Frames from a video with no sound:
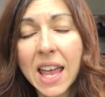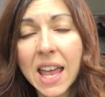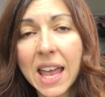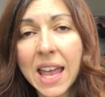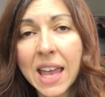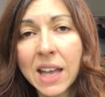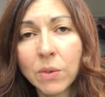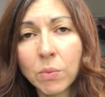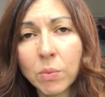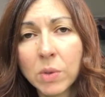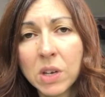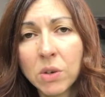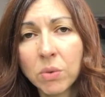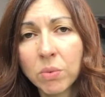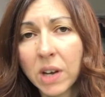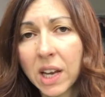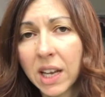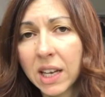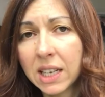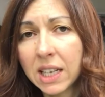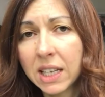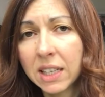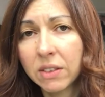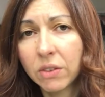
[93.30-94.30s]
And we
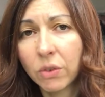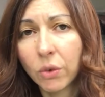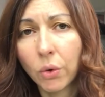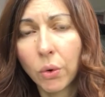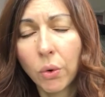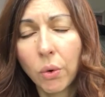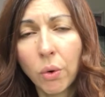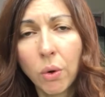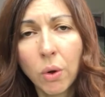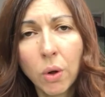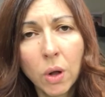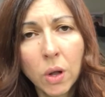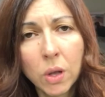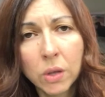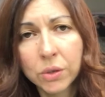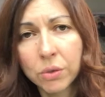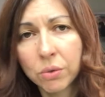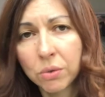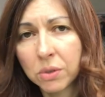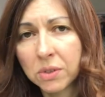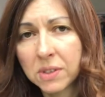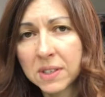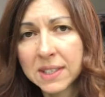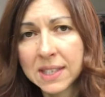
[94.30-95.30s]
ran it all
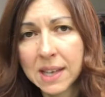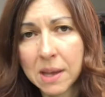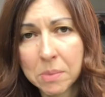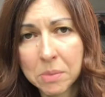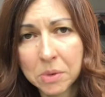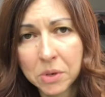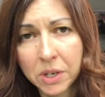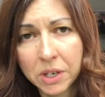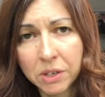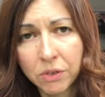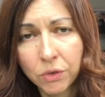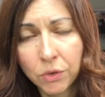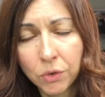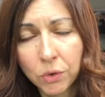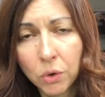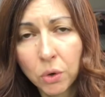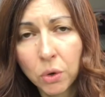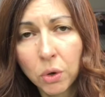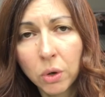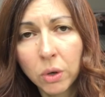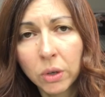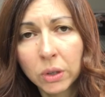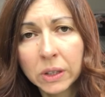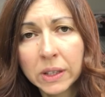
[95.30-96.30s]
through the summer and
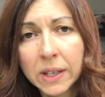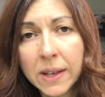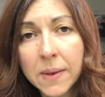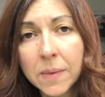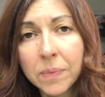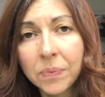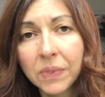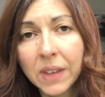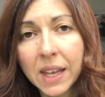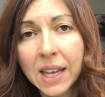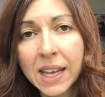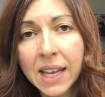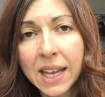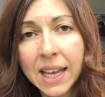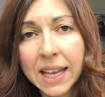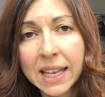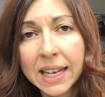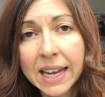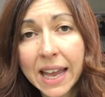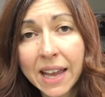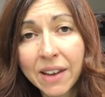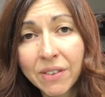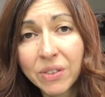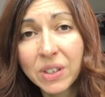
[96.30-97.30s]
fall,
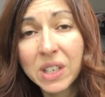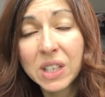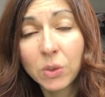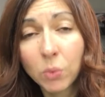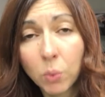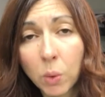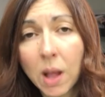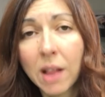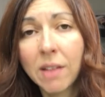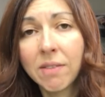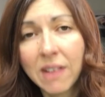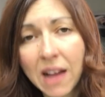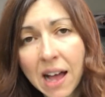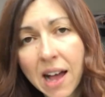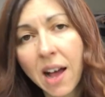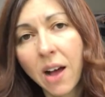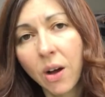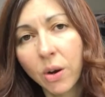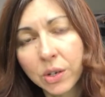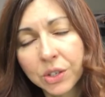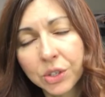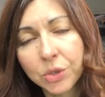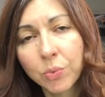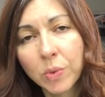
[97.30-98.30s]
and every 12
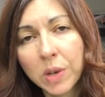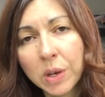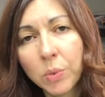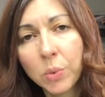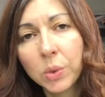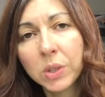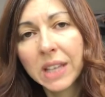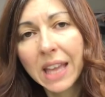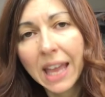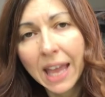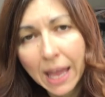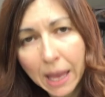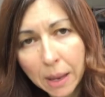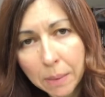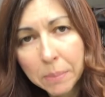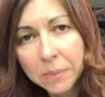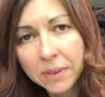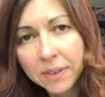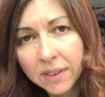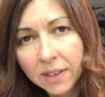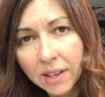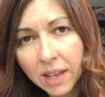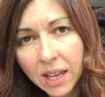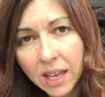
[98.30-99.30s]
hours we would
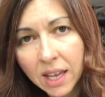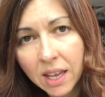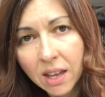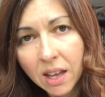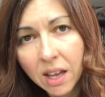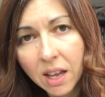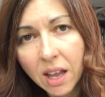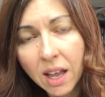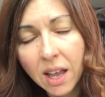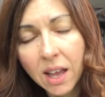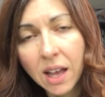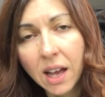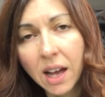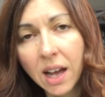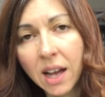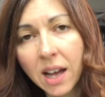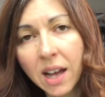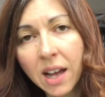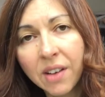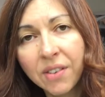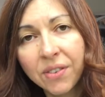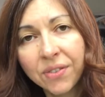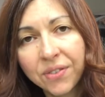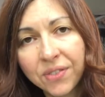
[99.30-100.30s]
empty
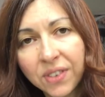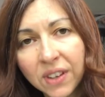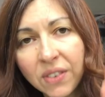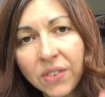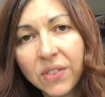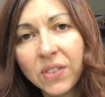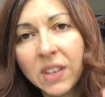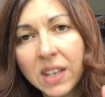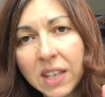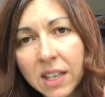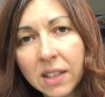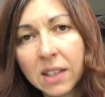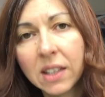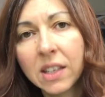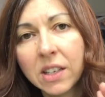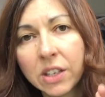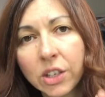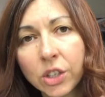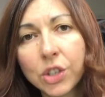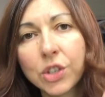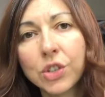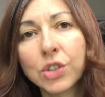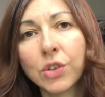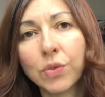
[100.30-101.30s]
15
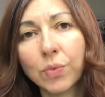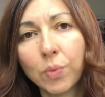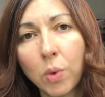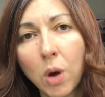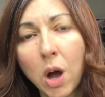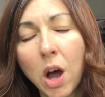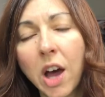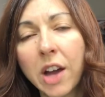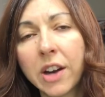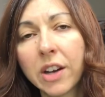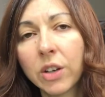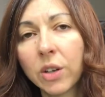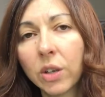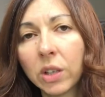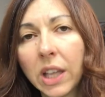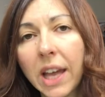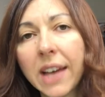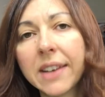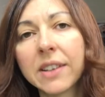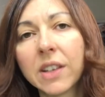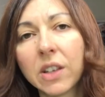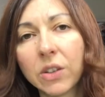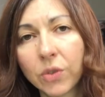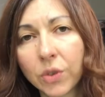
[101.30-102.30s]
liters of water
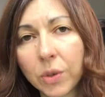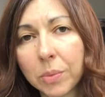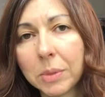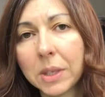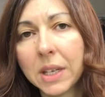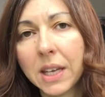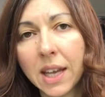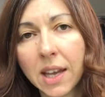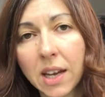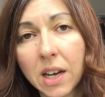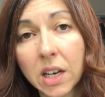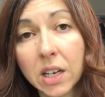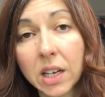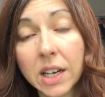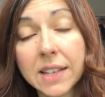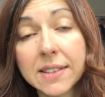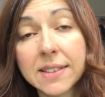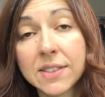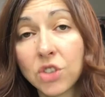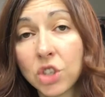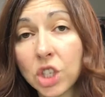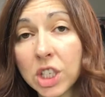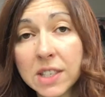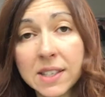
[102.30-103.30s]
collected from the air.
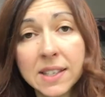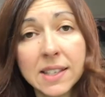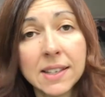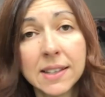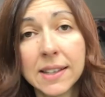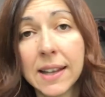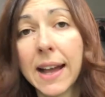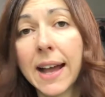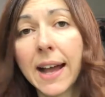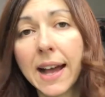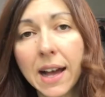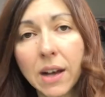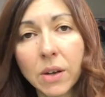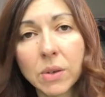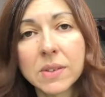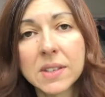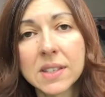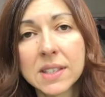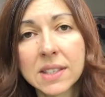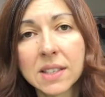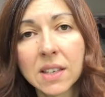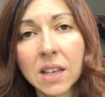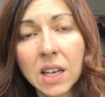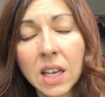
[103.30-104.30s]
It's just in the
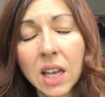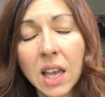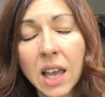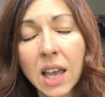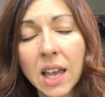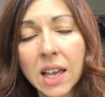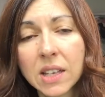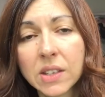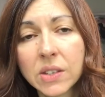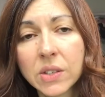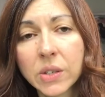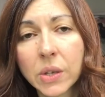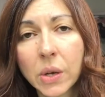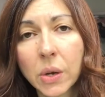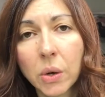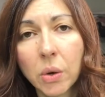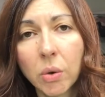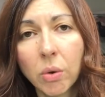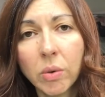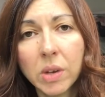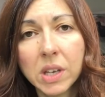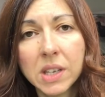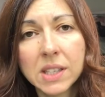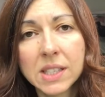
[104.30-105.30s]
house.
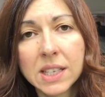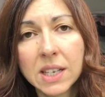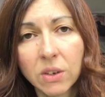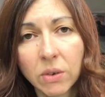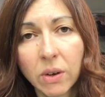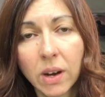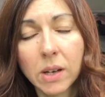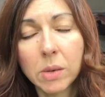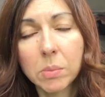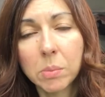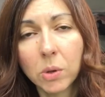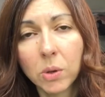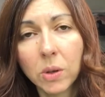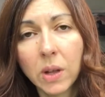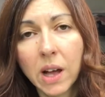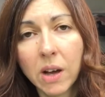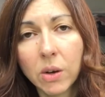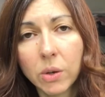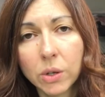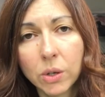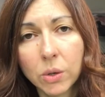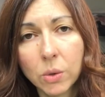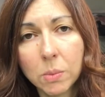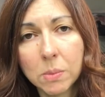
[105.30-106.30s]
So it's incredible
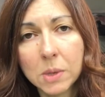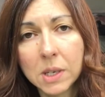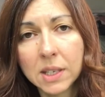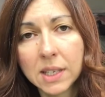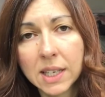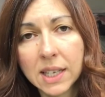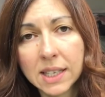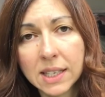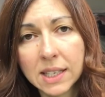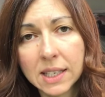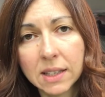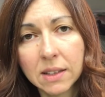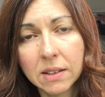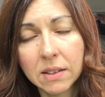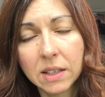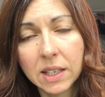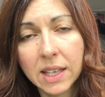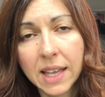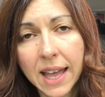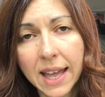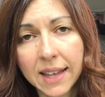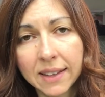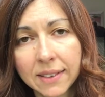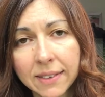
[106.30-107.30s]
how humid can it
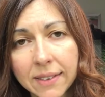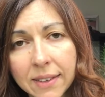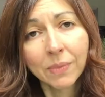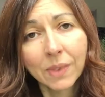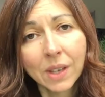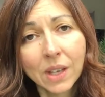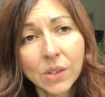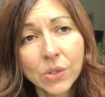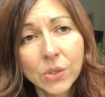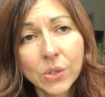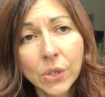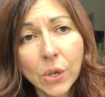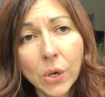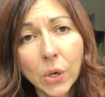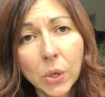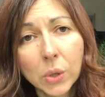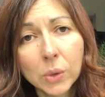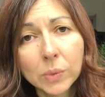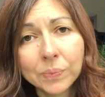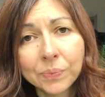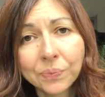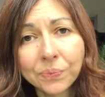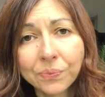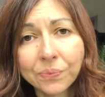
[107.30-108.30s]
get. So